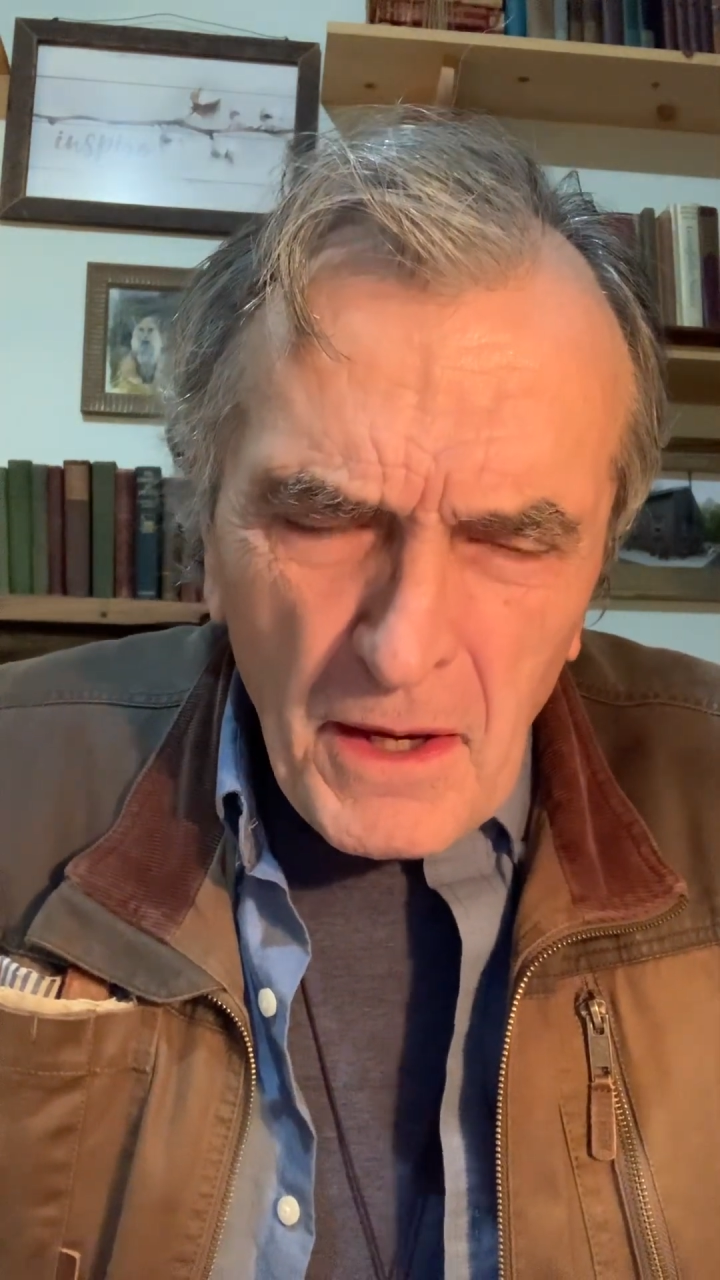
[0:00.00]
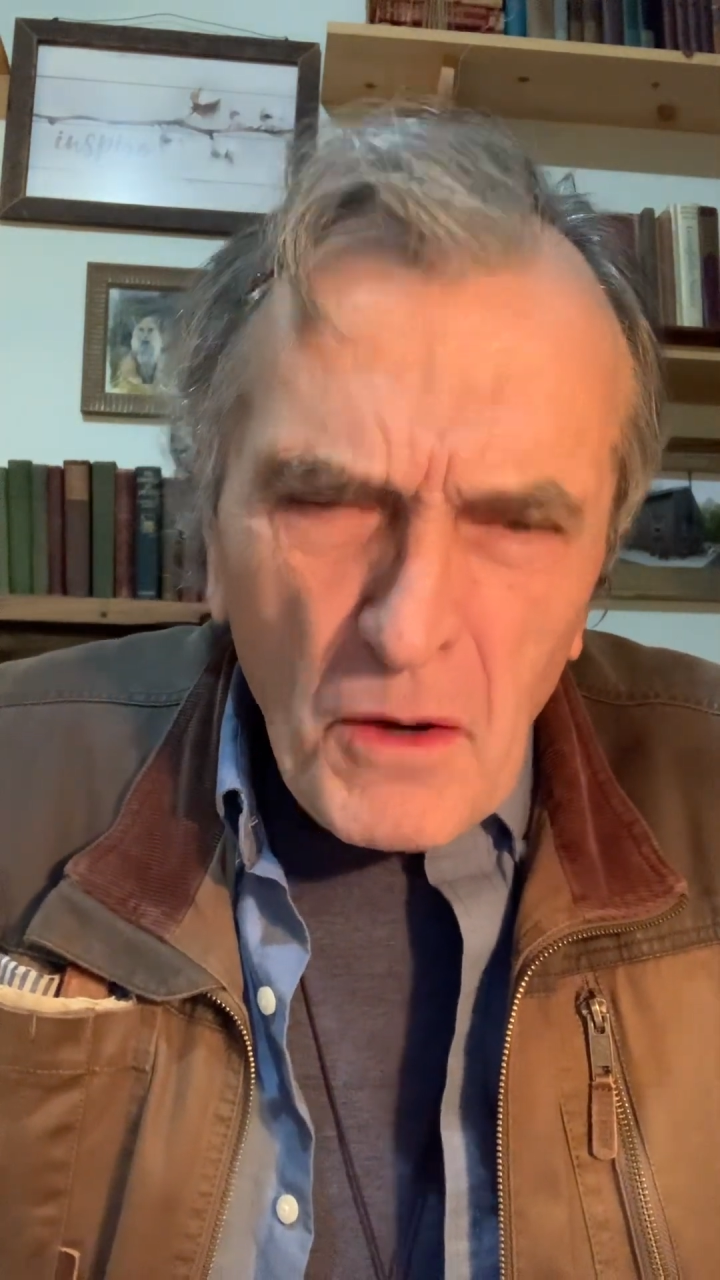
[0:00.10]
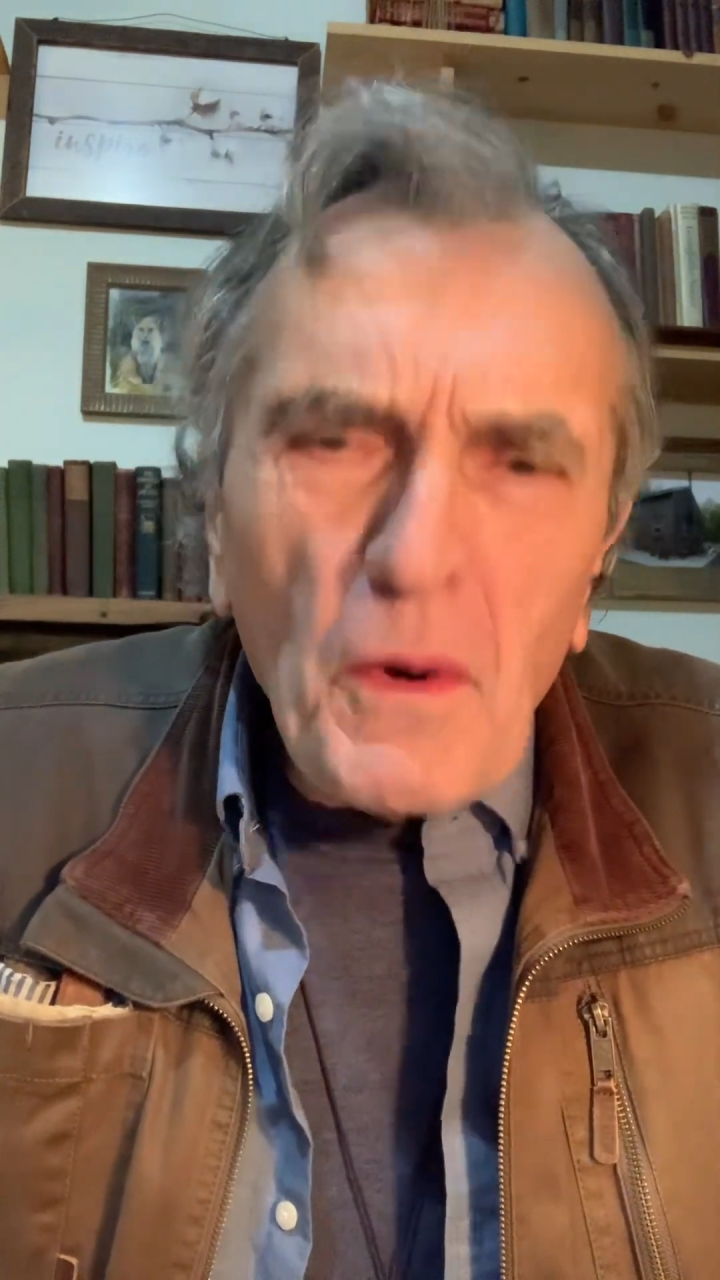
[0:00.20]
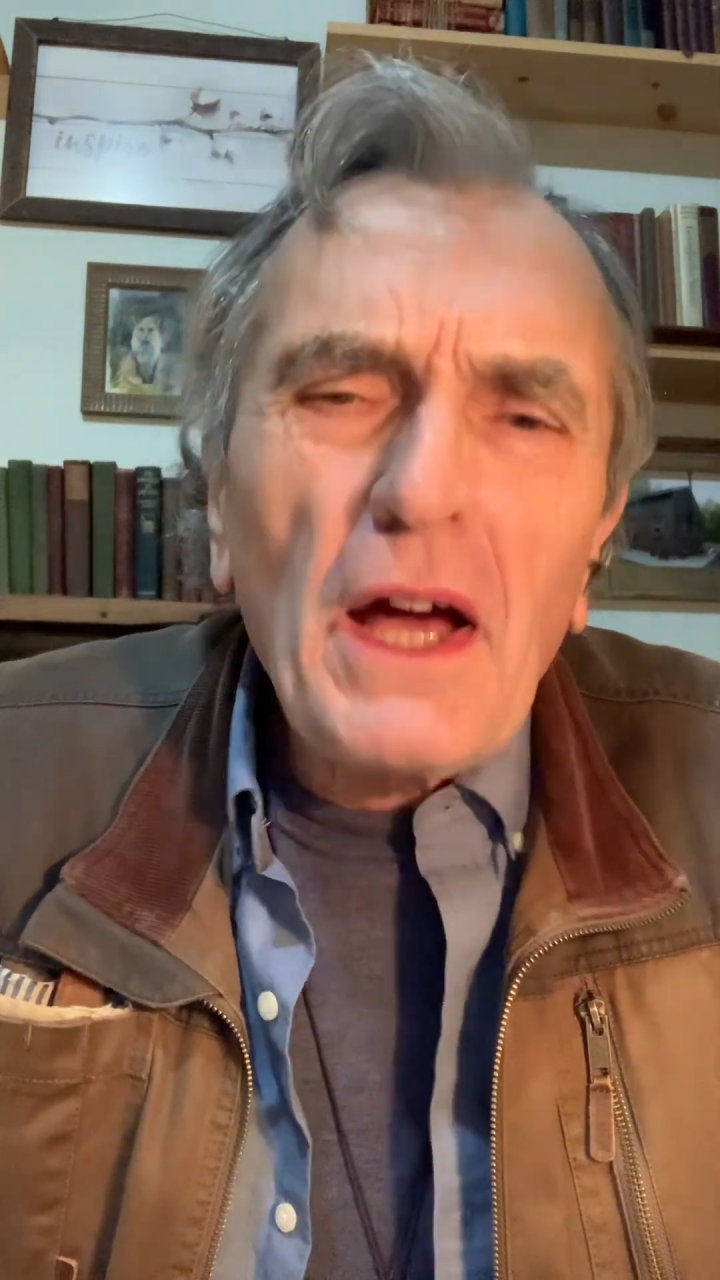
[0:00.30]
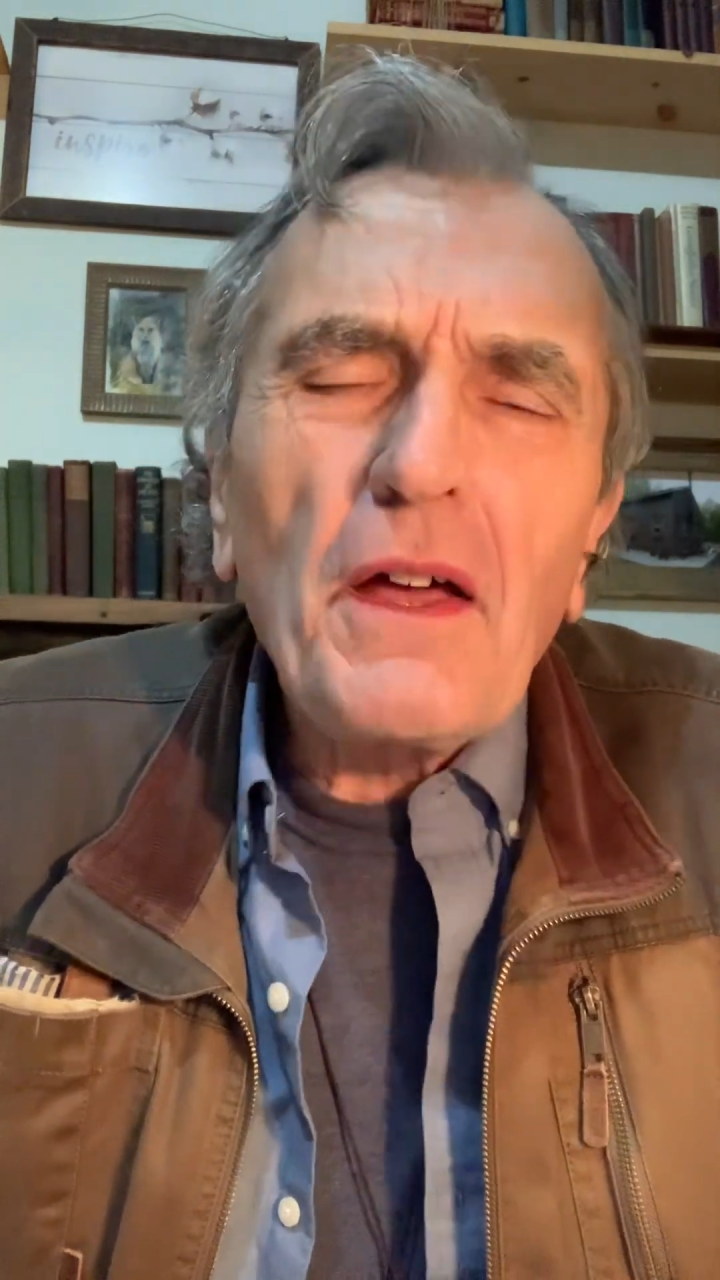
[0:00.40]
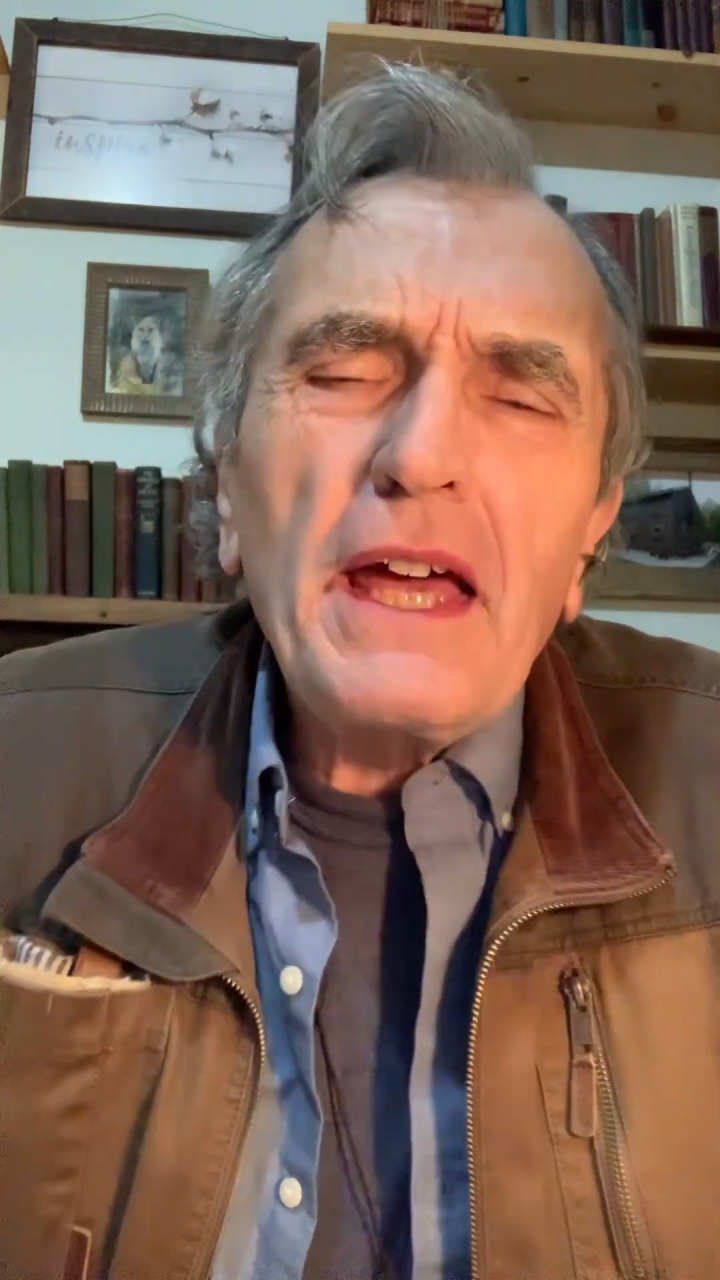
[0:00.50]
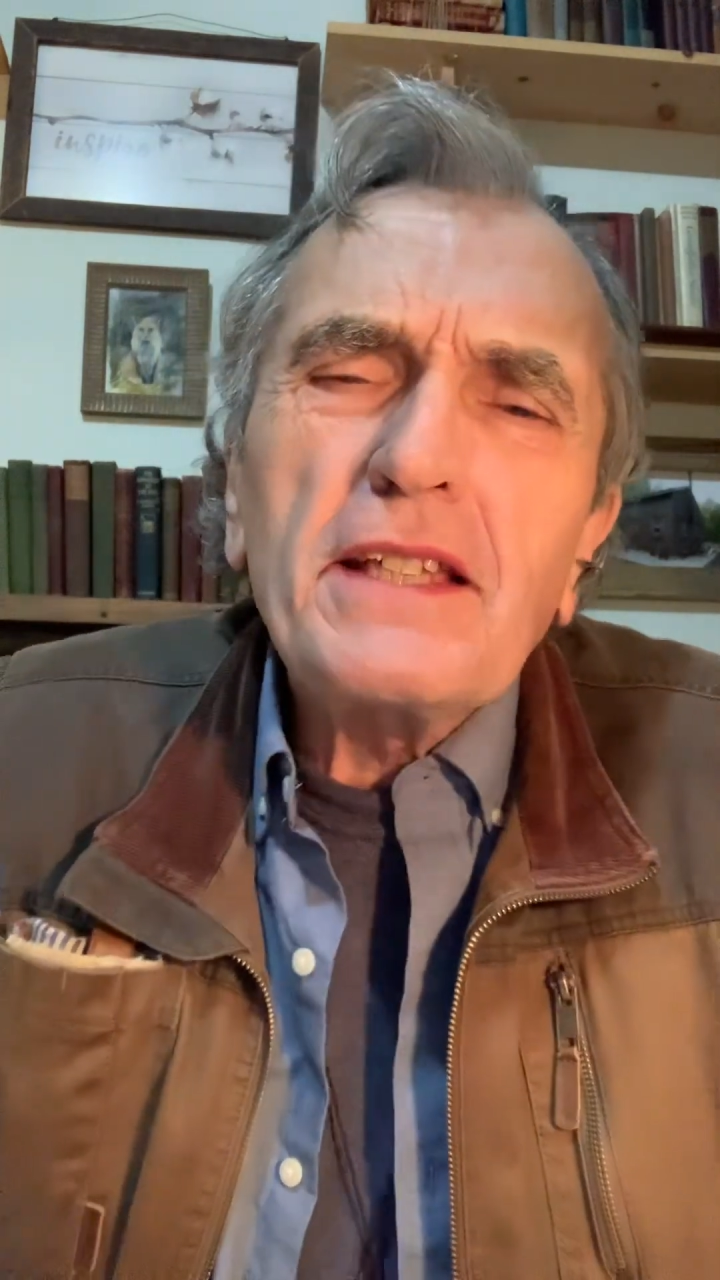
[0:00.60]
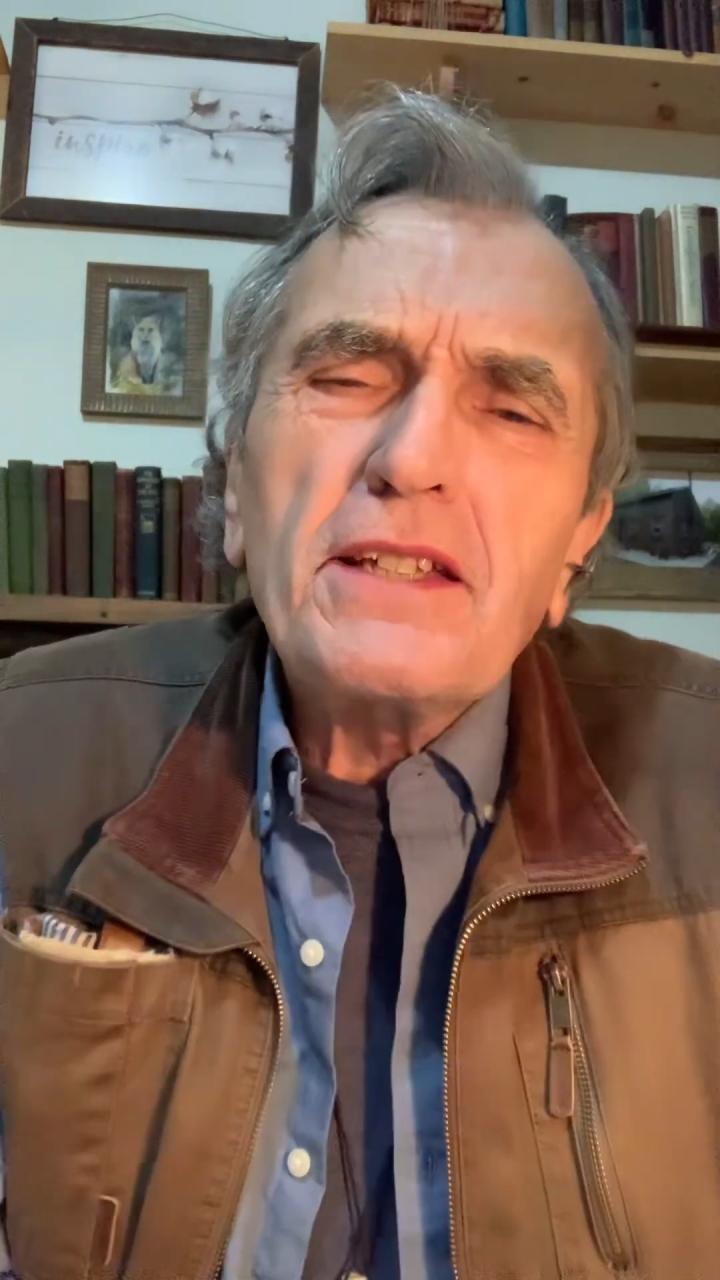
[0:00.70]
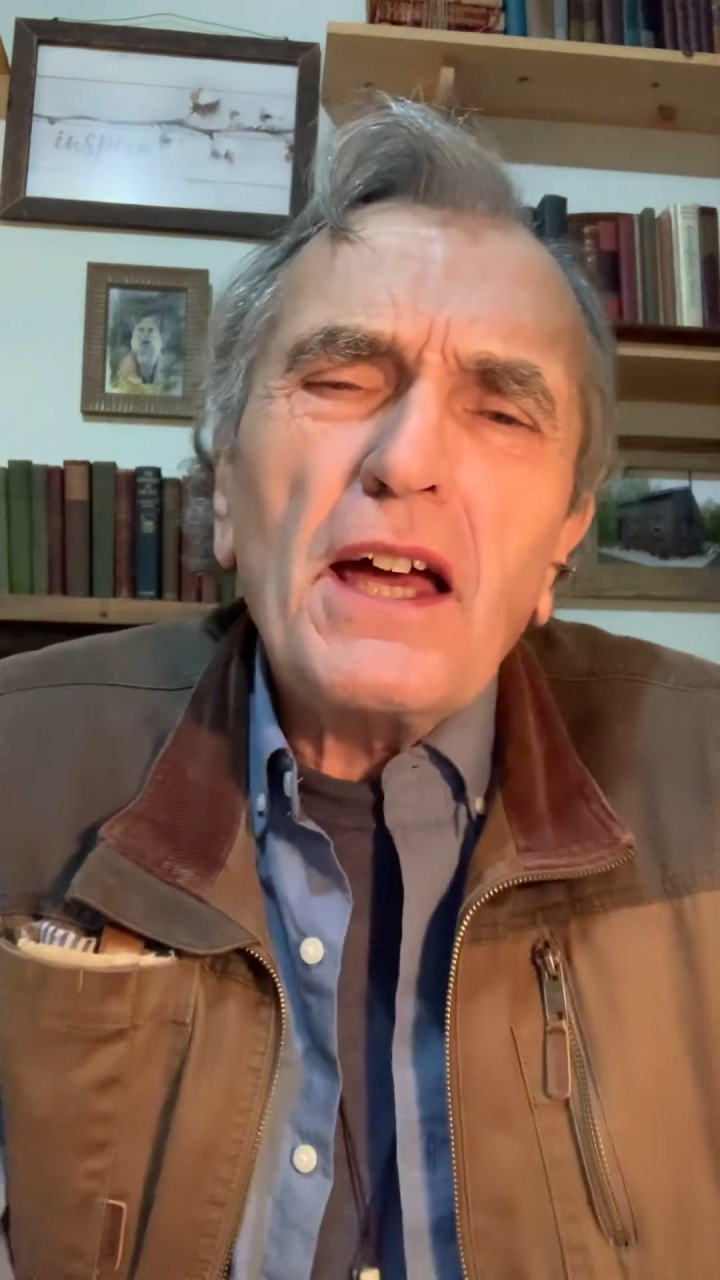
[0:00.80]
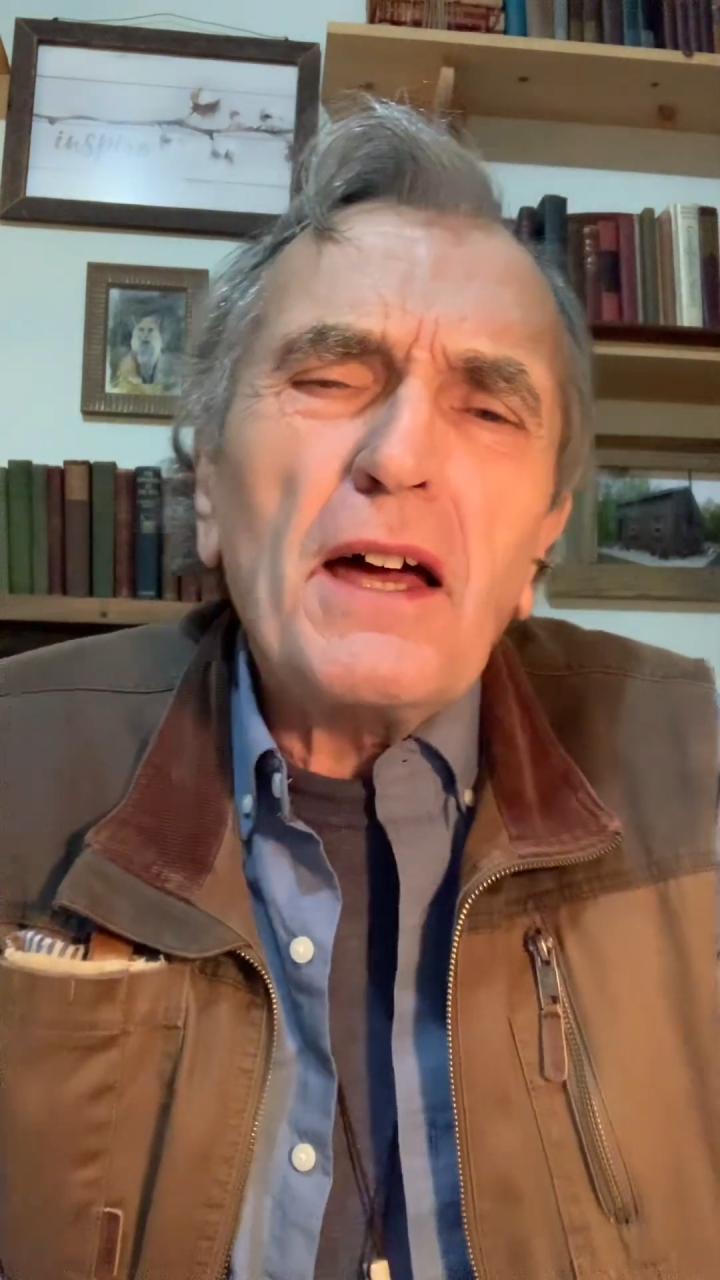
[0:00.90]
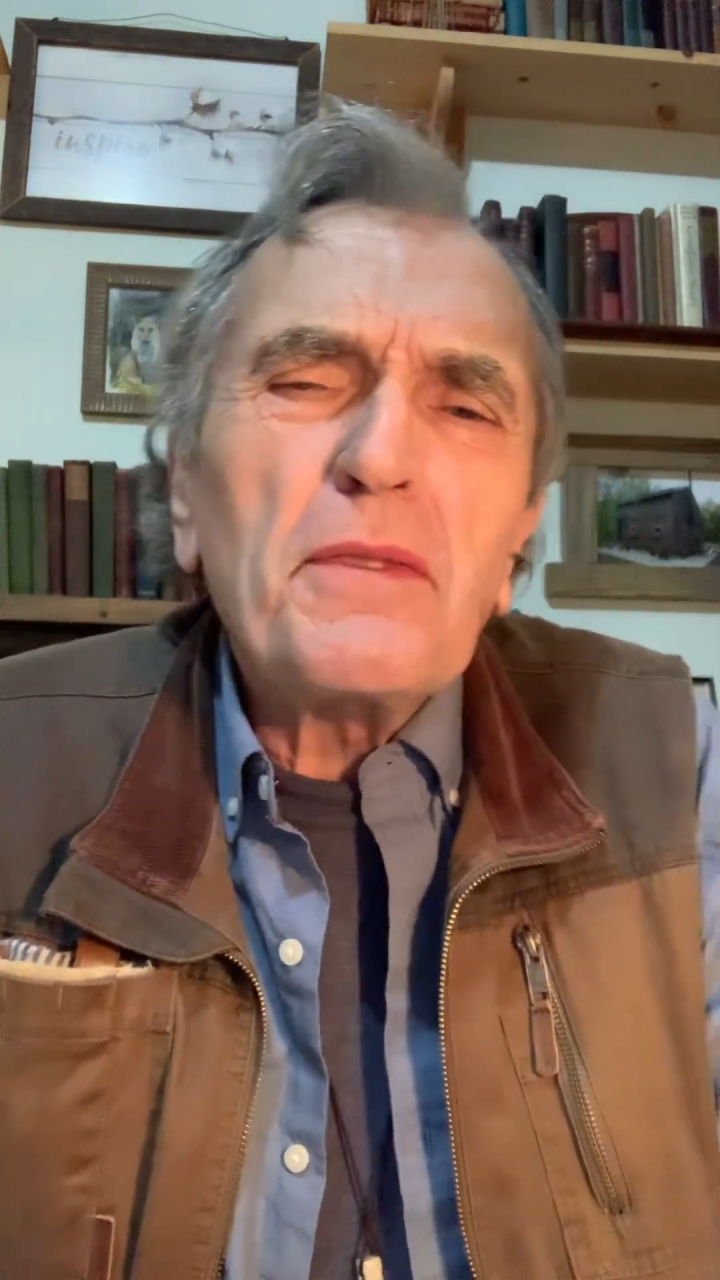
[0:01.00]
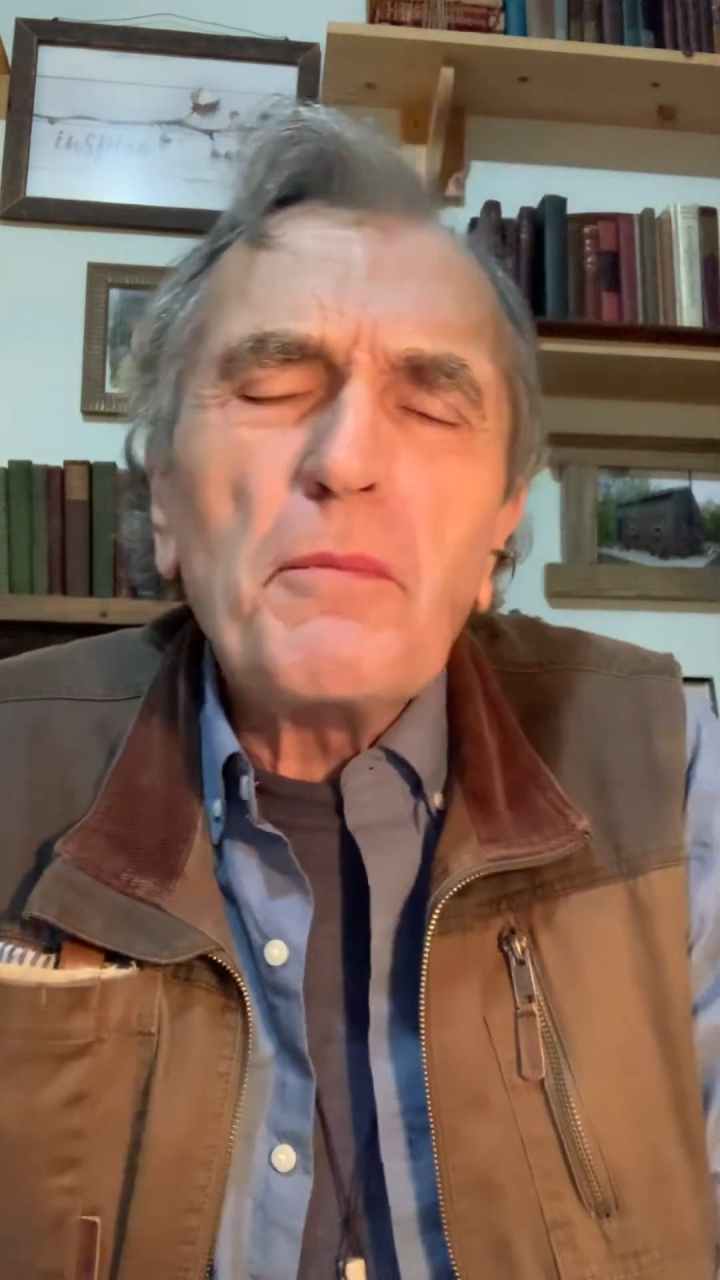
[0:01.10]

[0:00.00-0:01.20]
Well, it's the